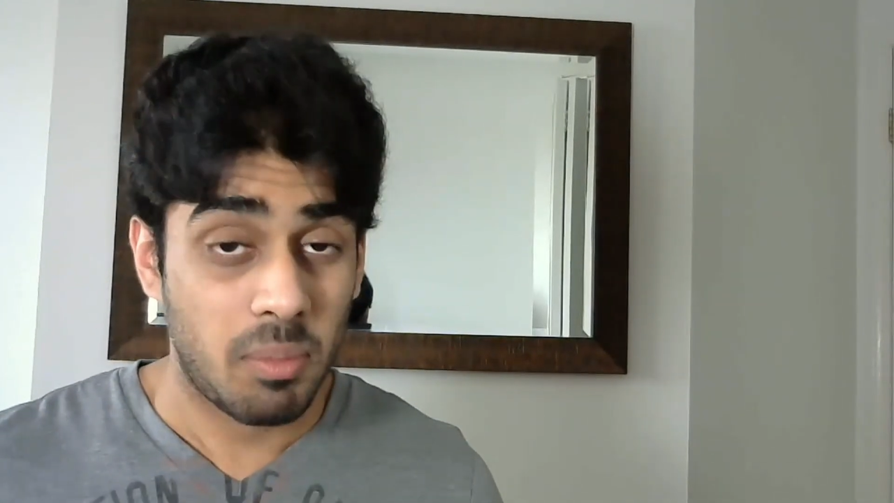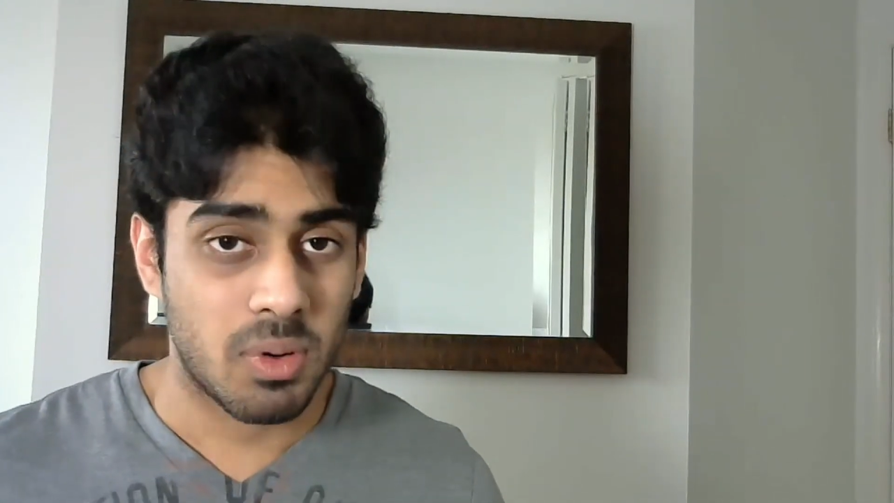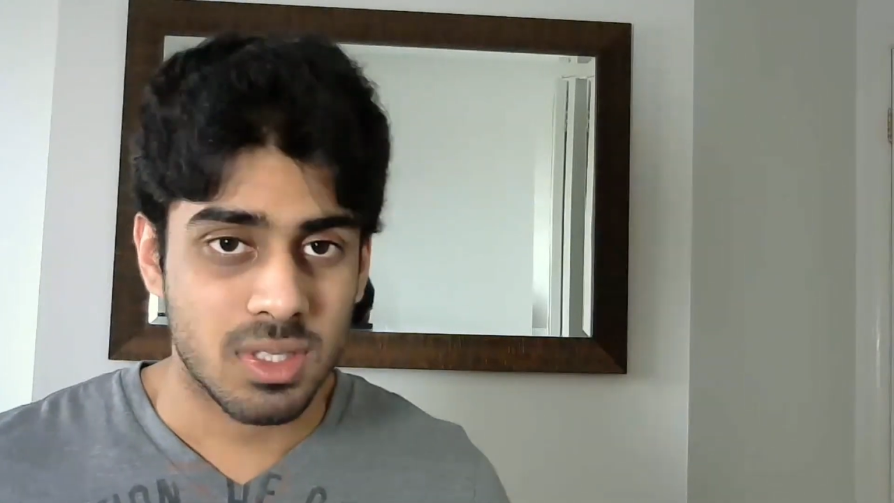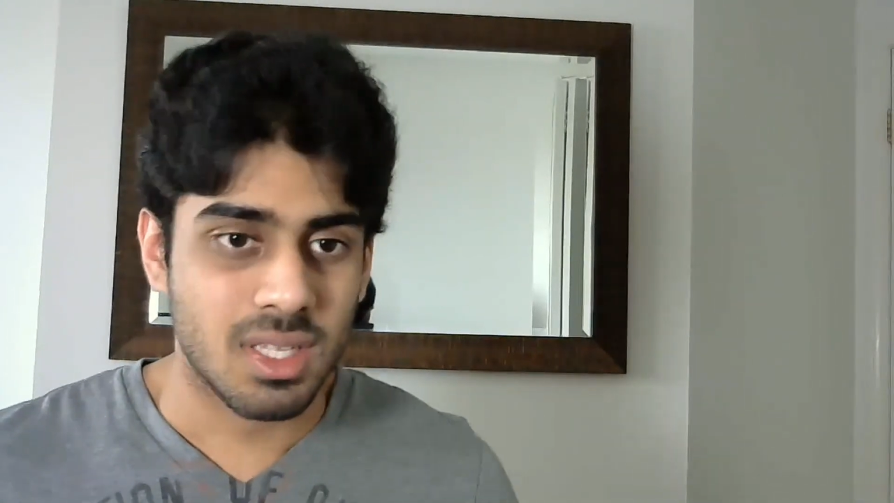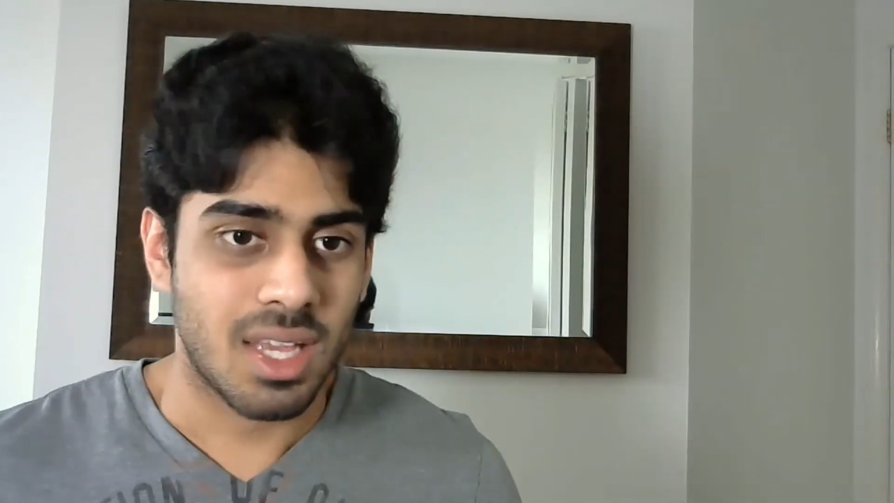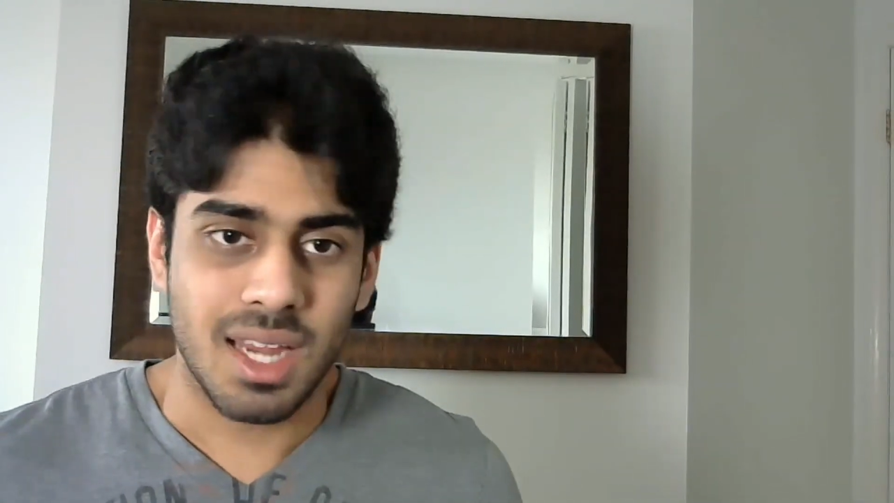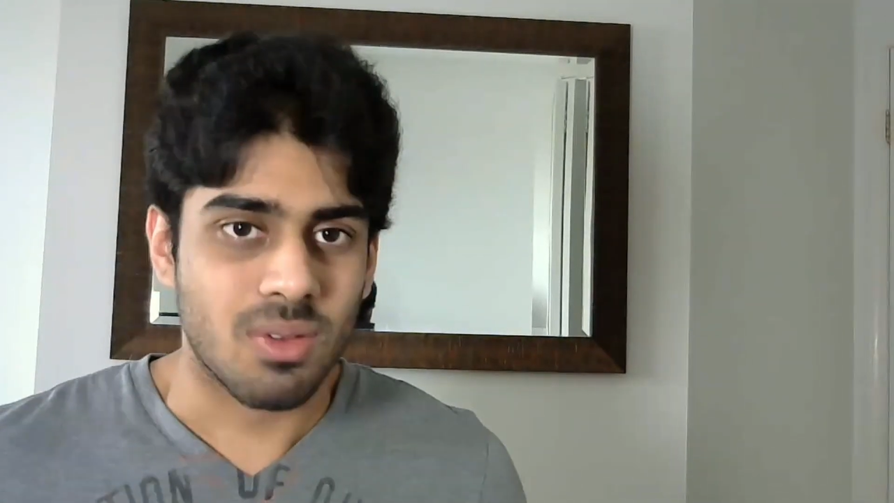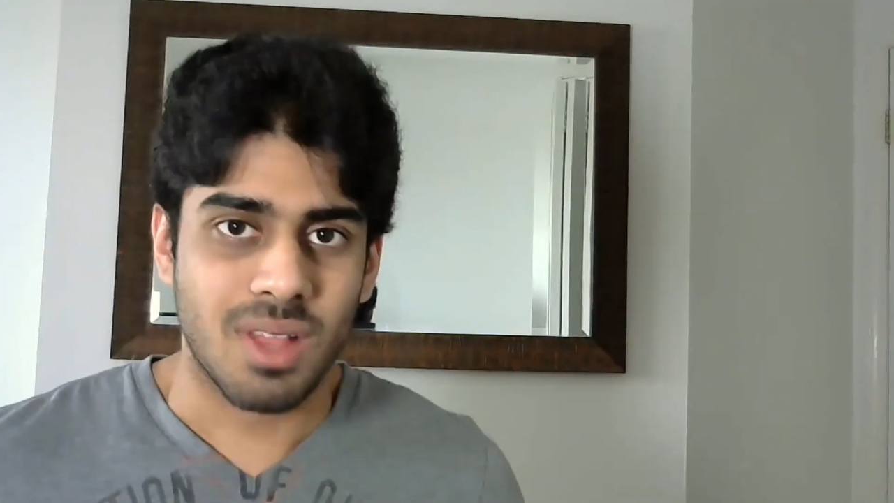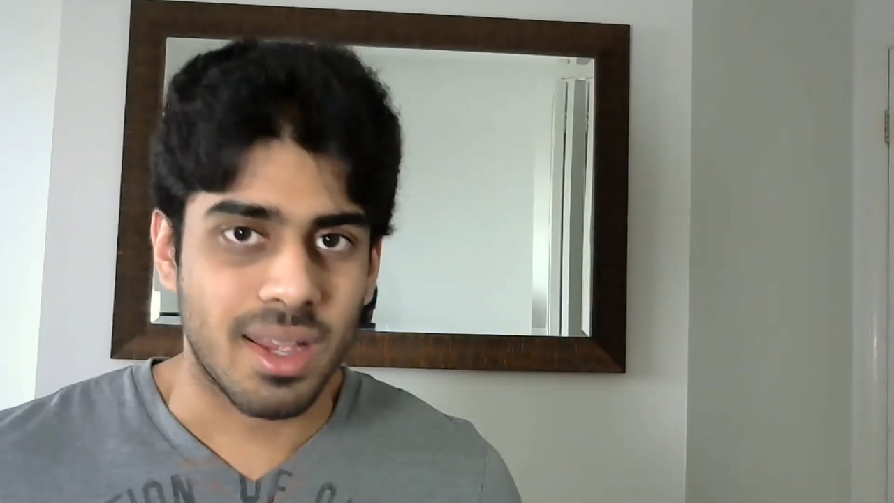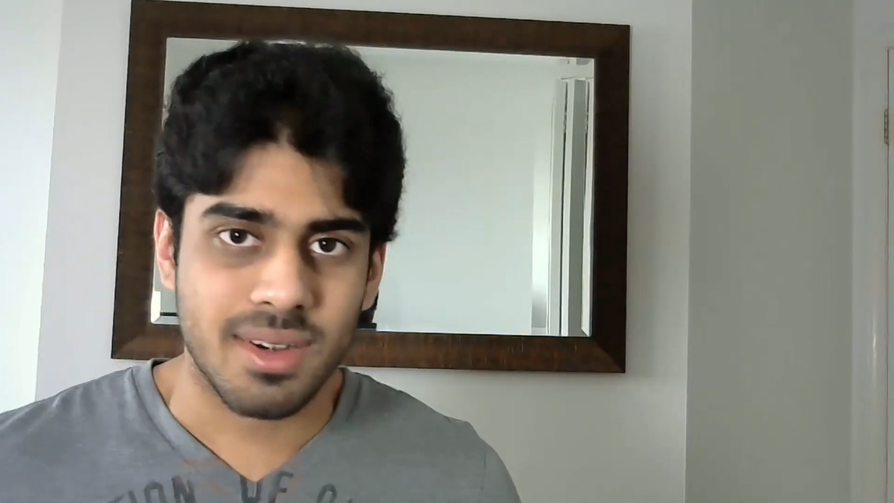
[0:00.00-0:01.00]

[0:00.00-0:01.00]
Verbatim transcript: personally I don't like her